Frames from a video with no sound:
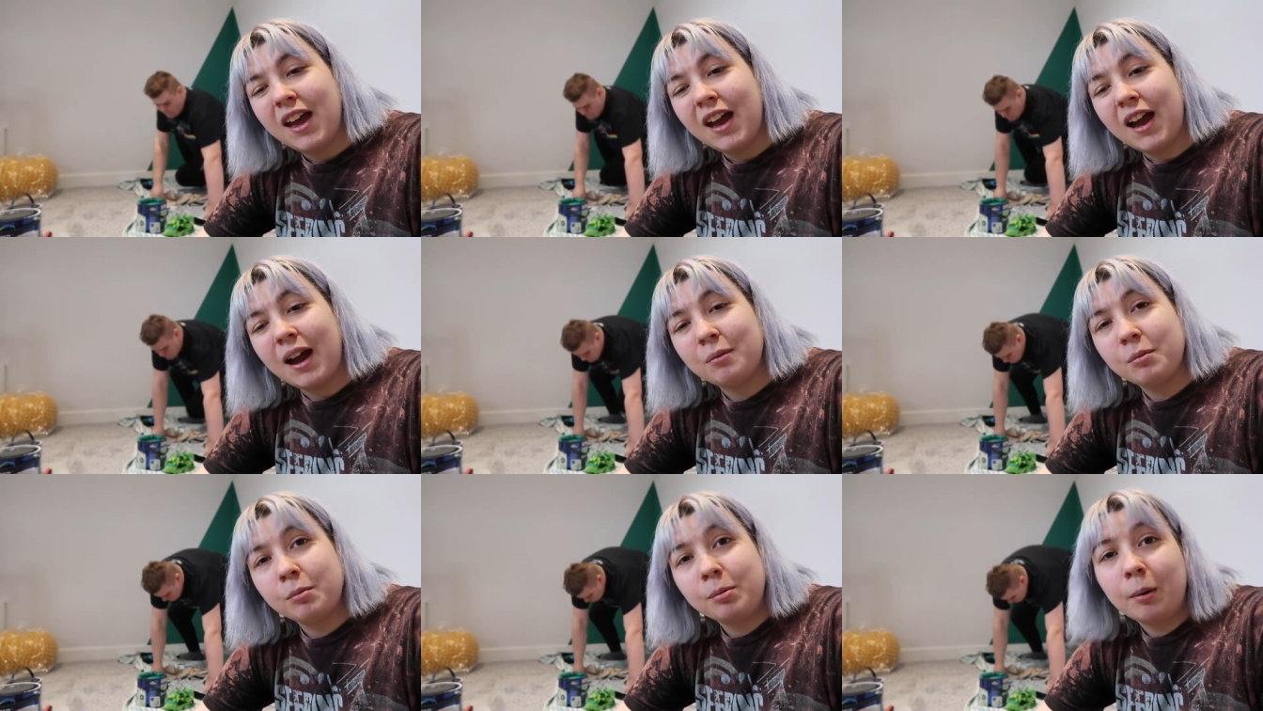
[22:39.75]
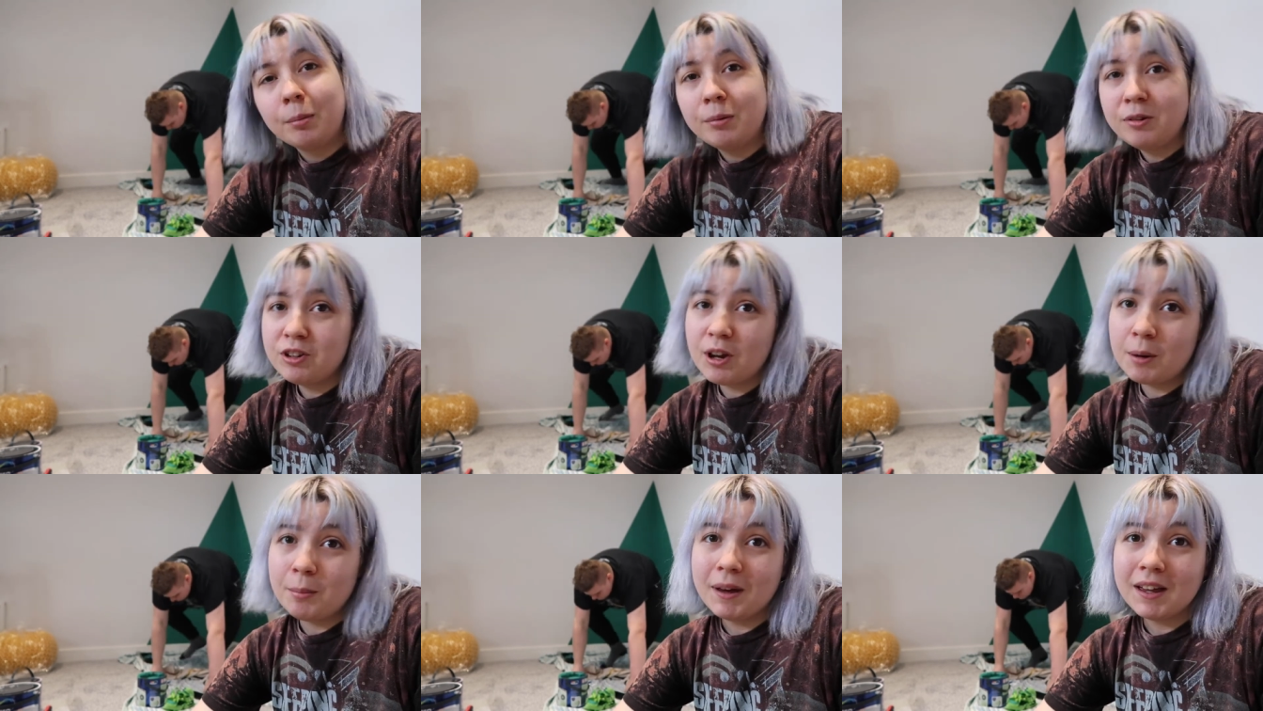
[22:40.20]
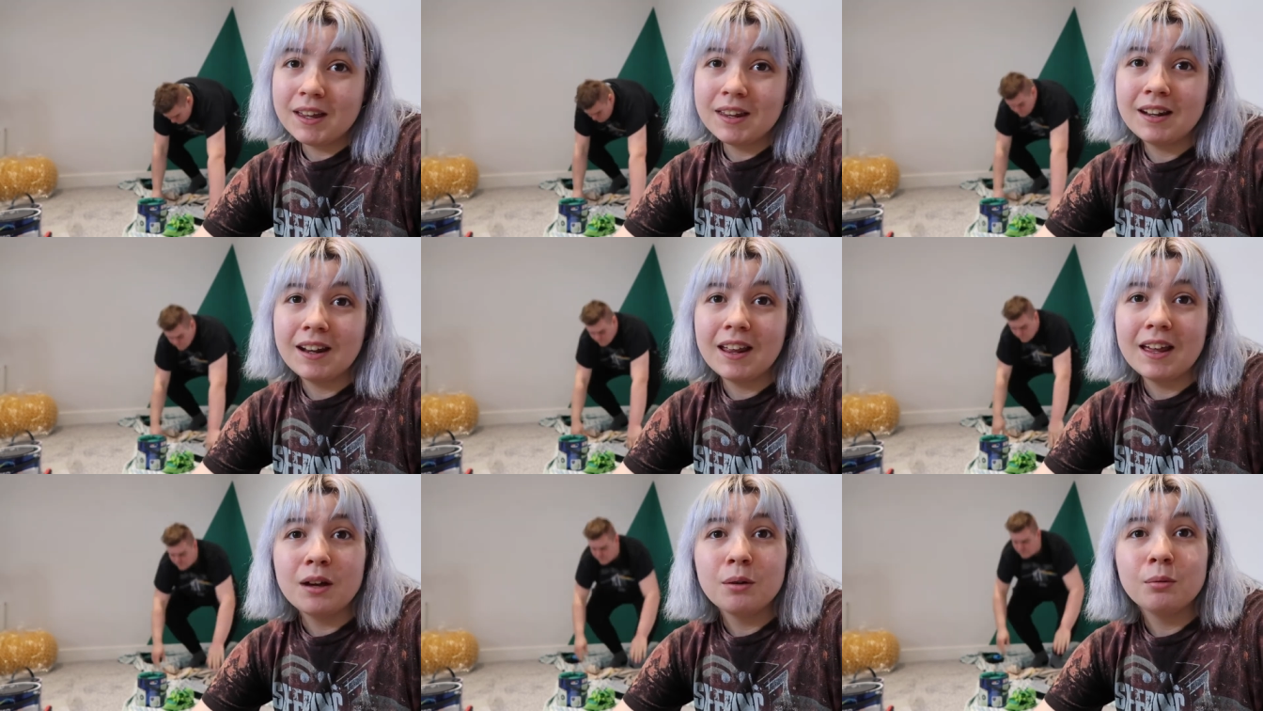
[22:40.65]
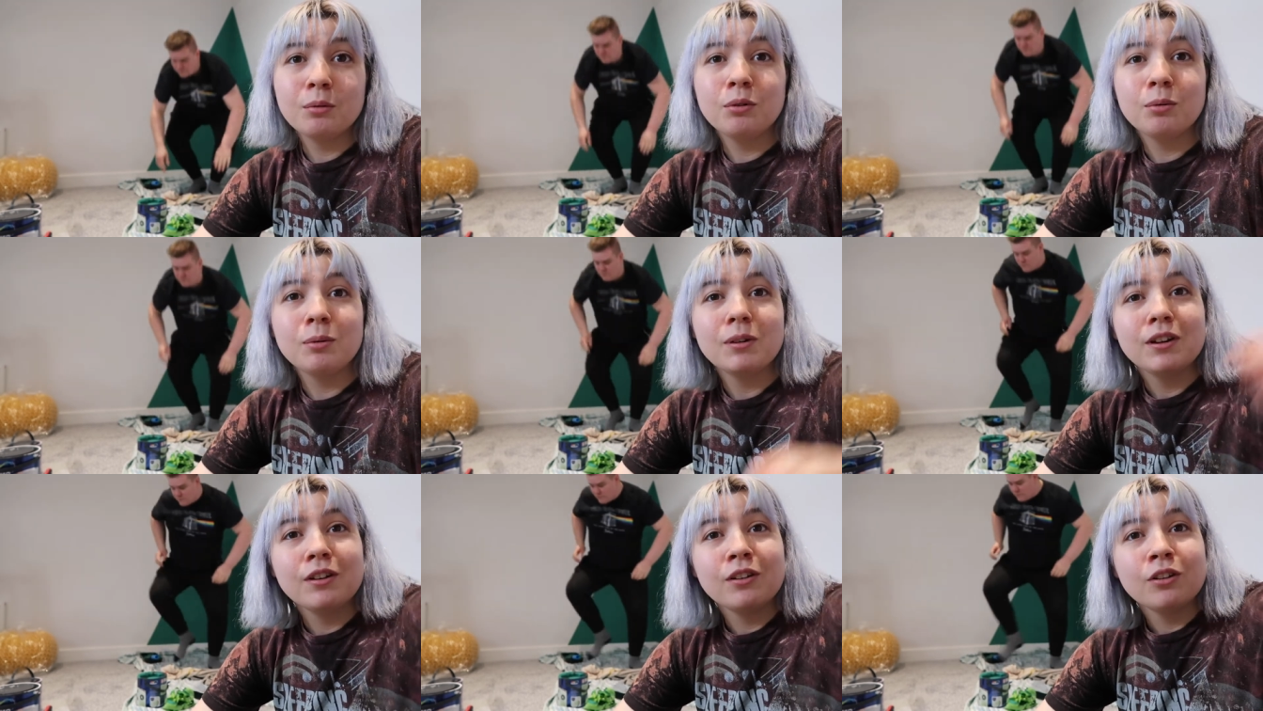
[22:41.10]
And we'll probably check back in later once
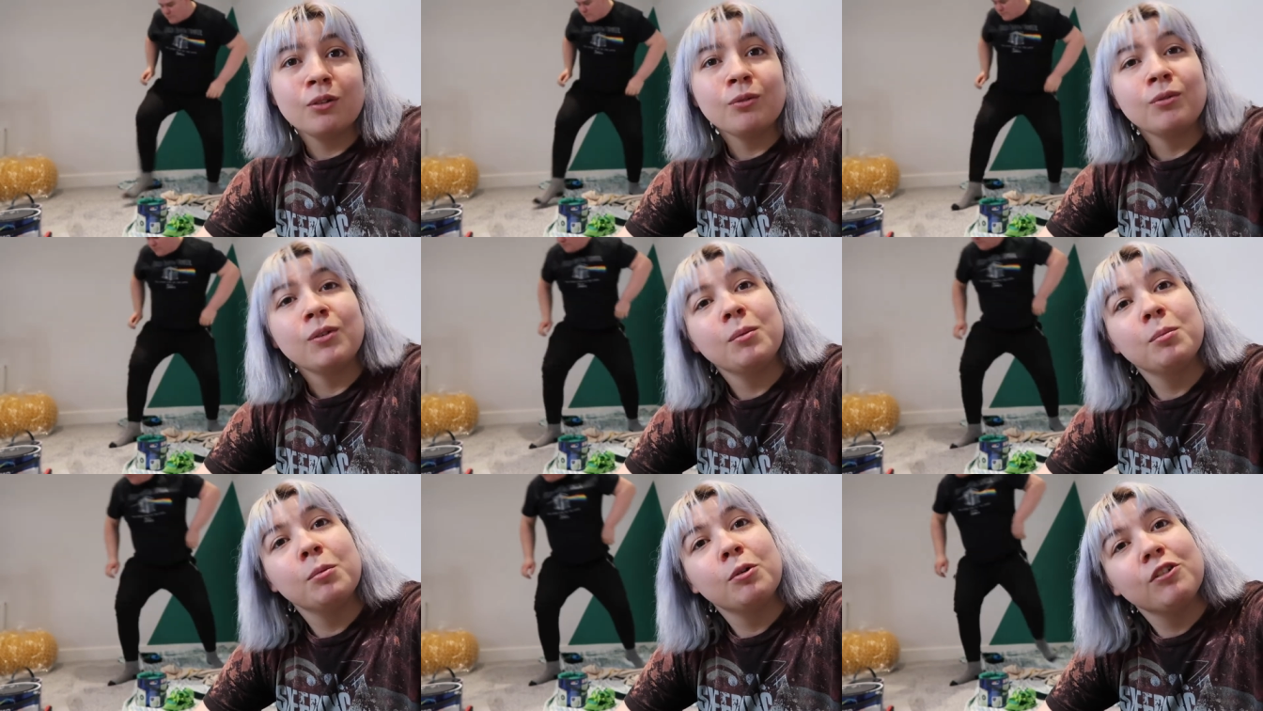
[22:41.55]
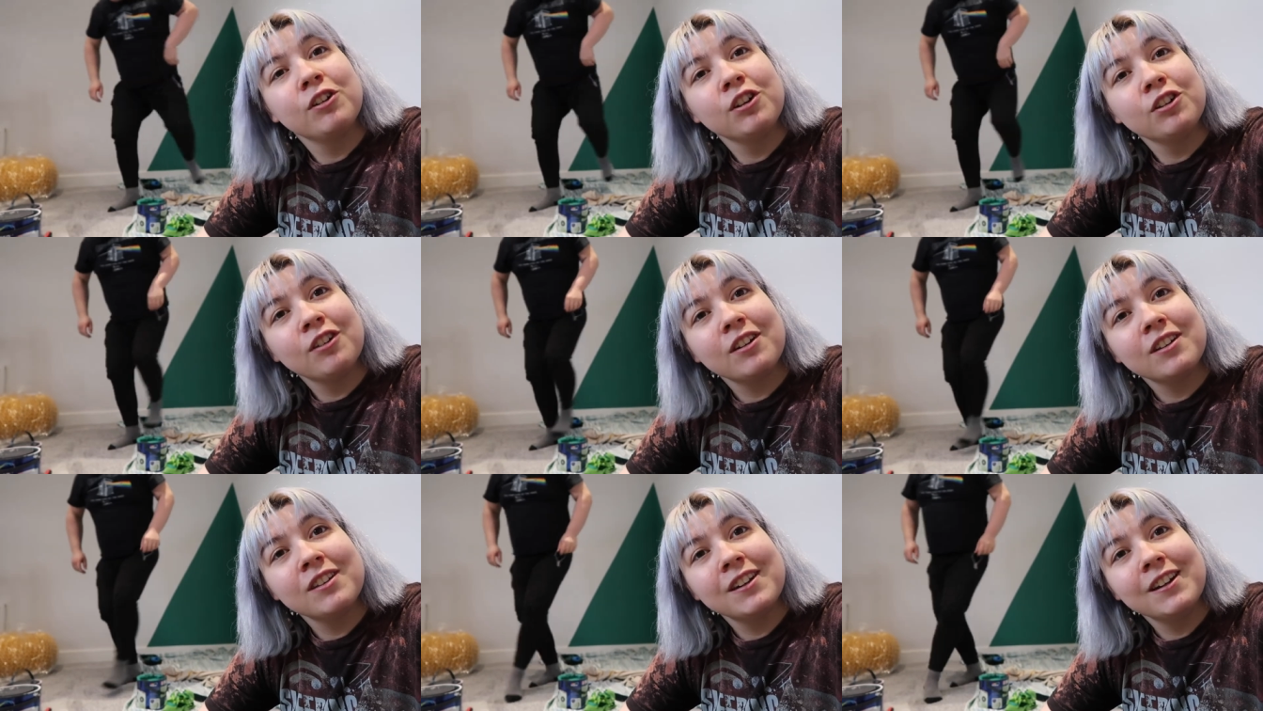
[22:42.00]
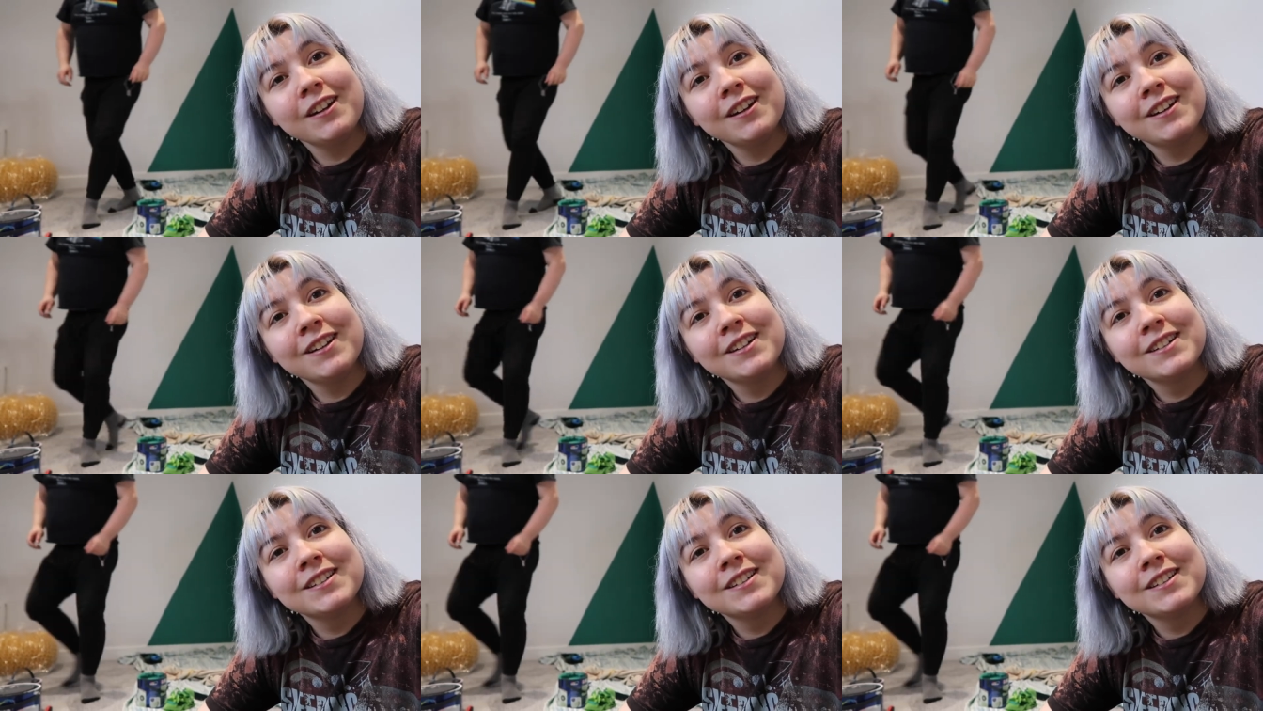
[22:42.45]
we're doing something more interesting.